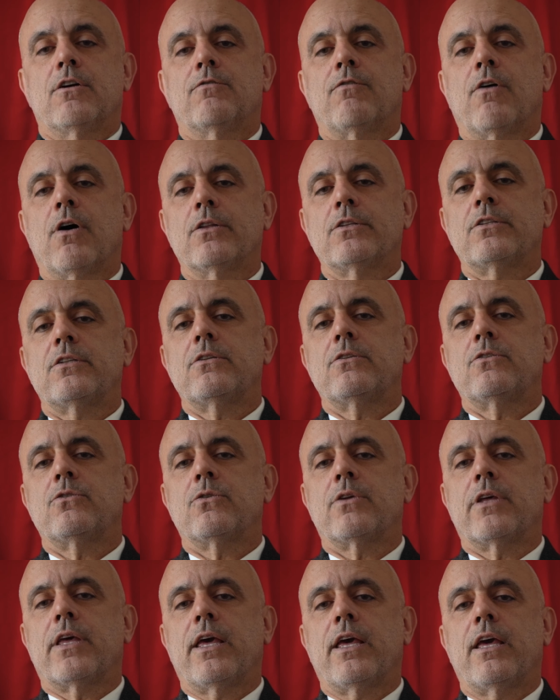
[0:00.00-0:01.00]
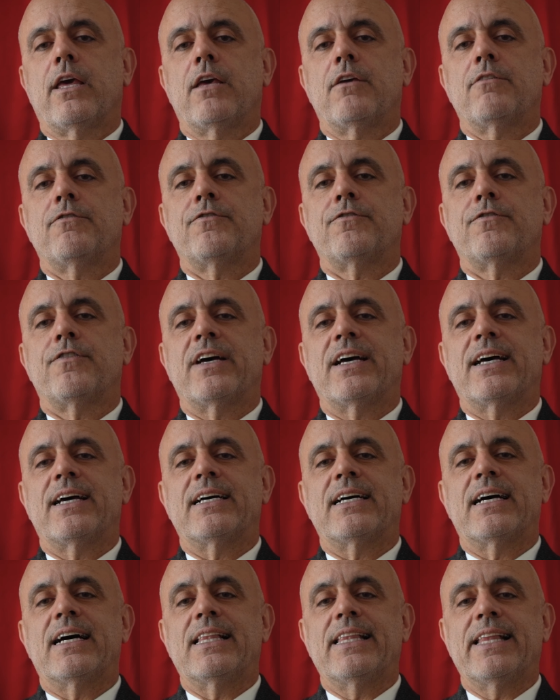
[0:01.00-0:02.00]
wanted to give
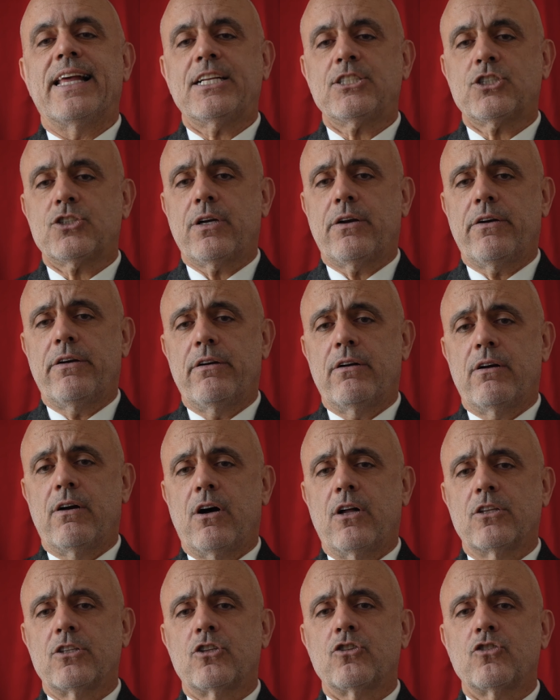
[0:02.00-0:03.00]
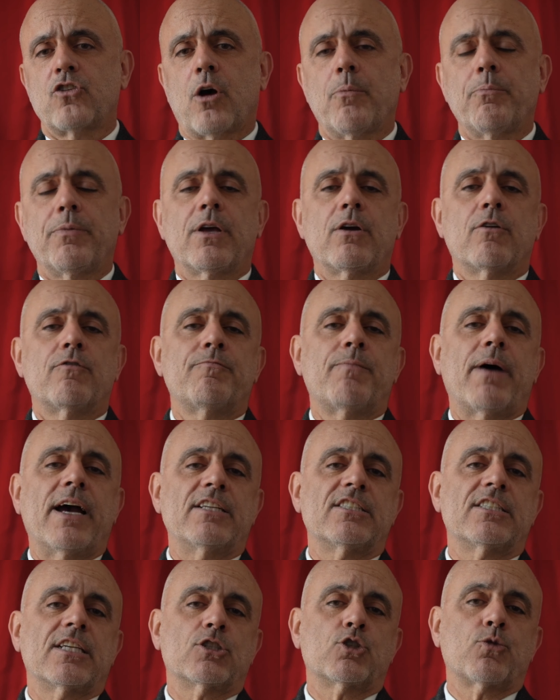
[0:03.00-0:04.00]
a lecture on the topic of
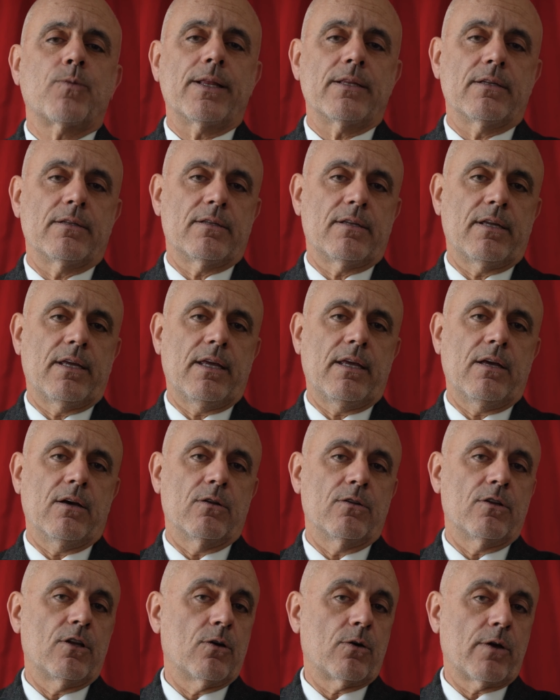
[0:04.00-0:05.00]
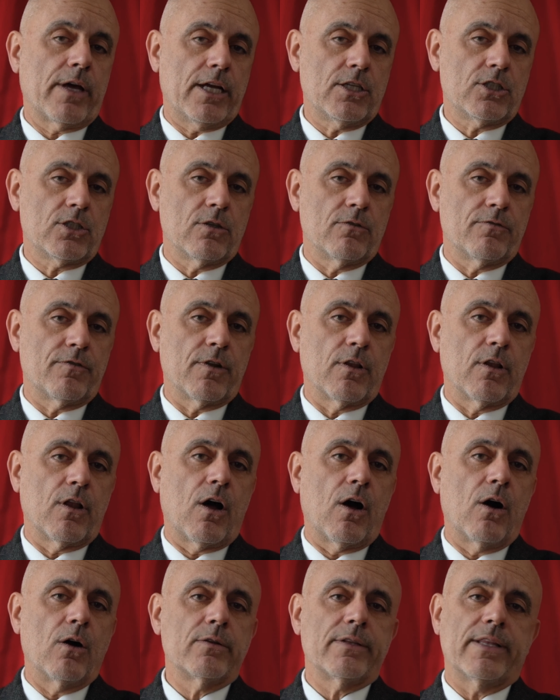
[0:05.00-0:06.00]
bisexuality on the occasion of a
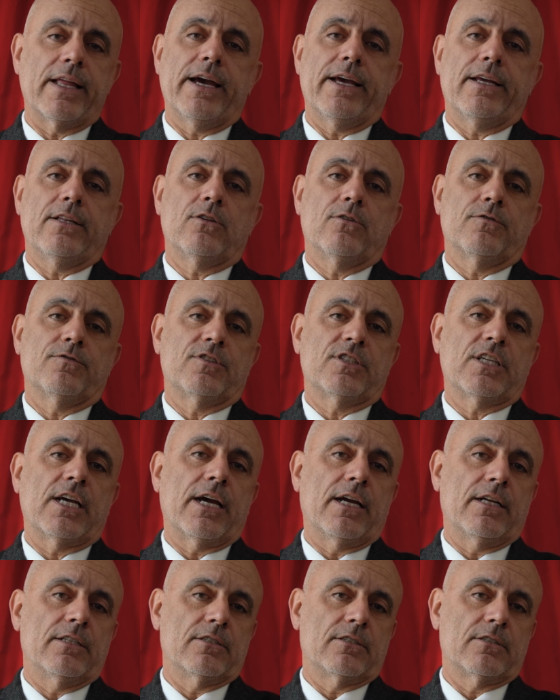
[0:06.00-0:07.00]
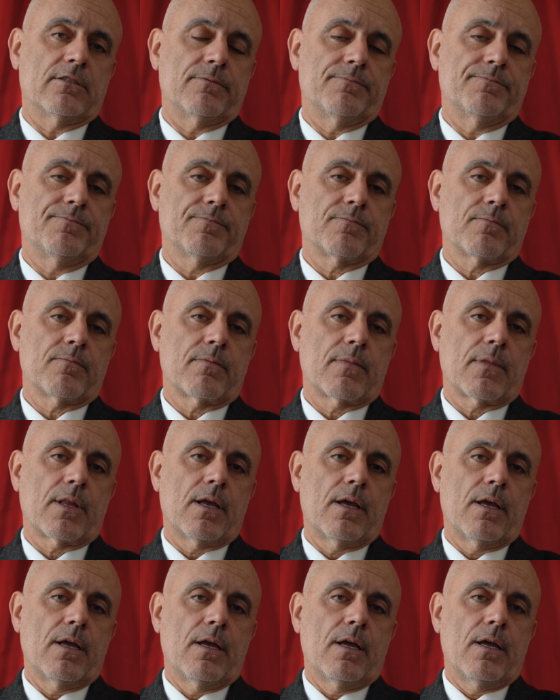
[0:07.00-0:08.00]
long night of science.
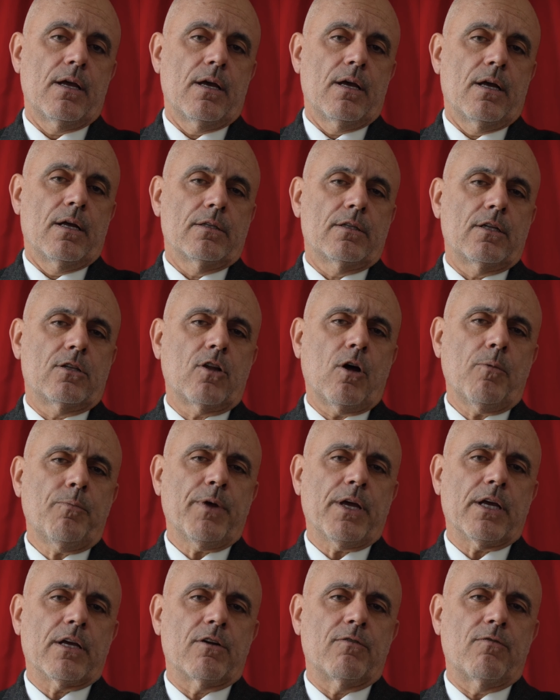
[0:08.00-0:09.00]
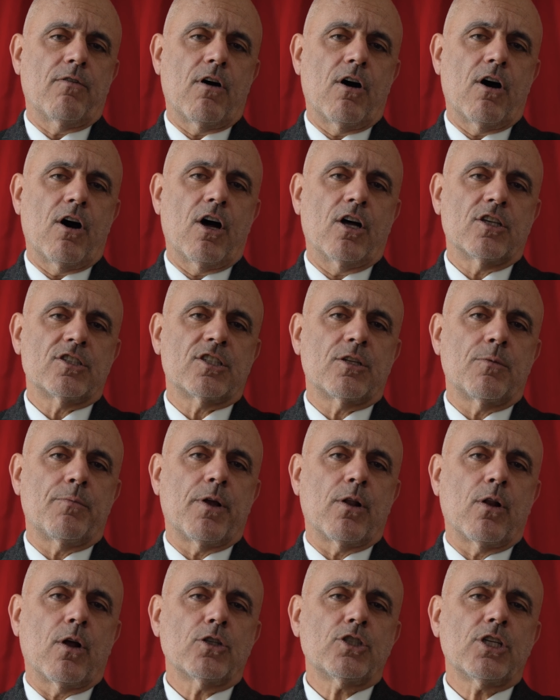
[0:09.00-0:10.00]
The topic was the
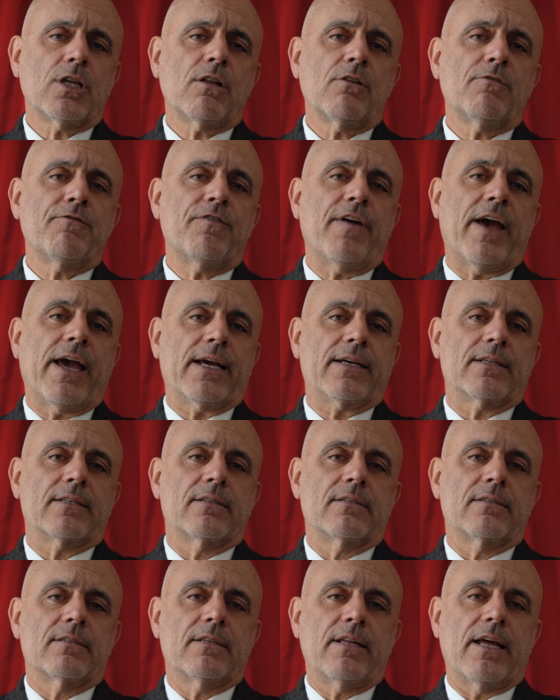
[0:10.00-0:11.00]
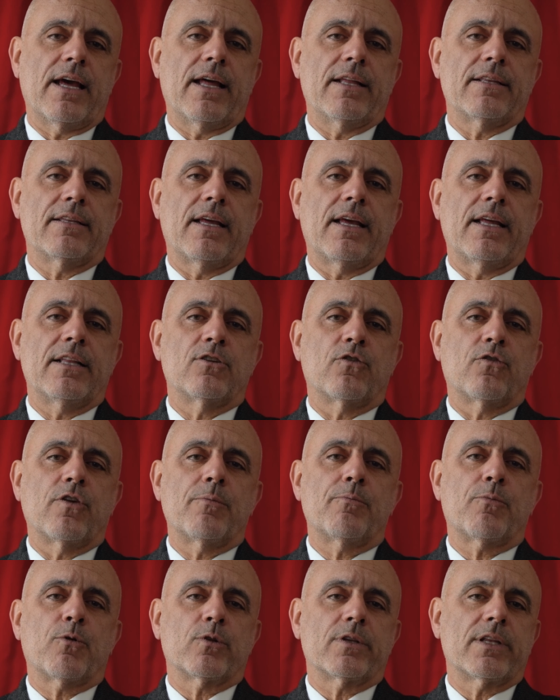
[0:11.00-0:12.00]
biological fact that in the
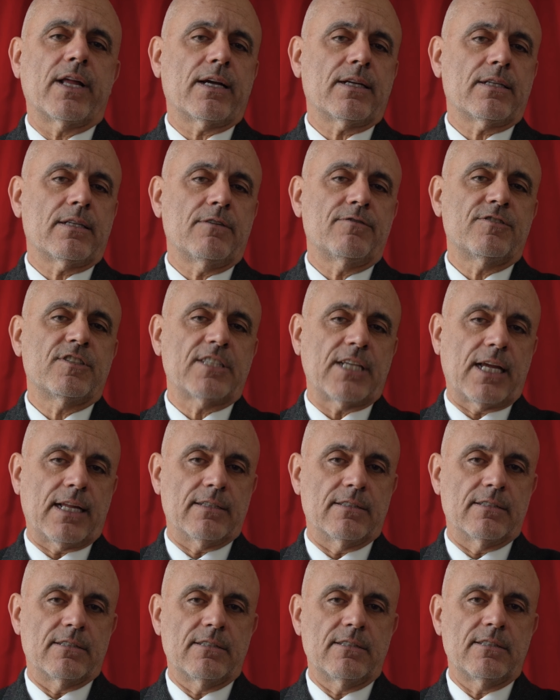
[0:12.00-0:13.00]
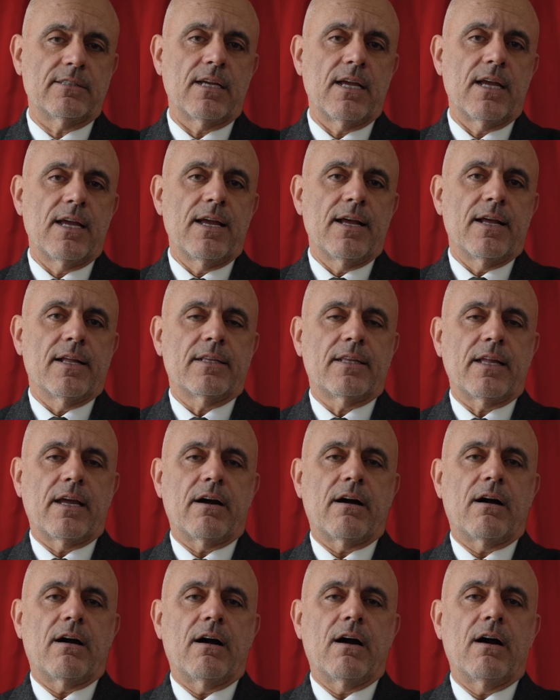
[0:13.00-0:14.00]
reproductive sense
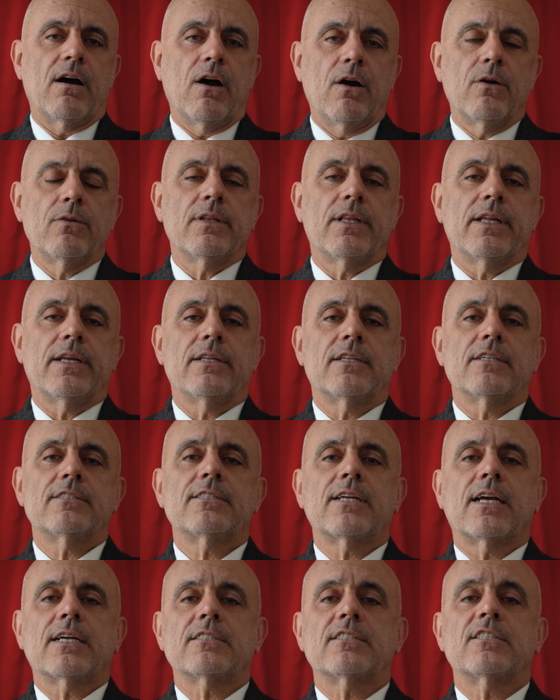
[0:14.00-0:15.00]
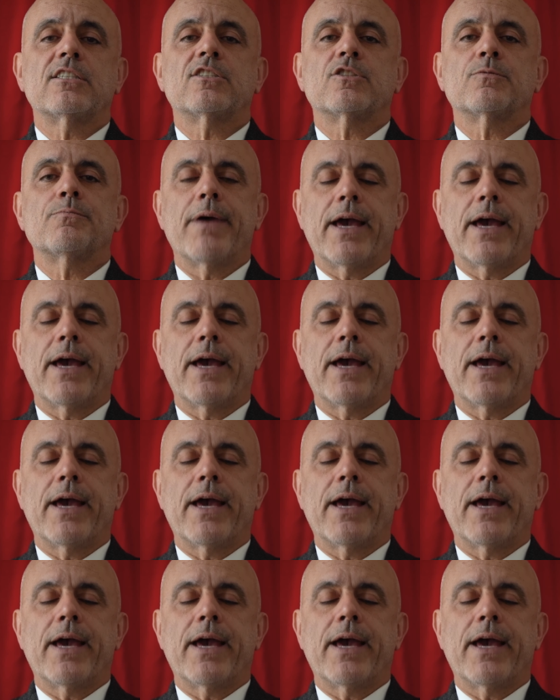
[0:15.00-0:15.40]
there are only the sexes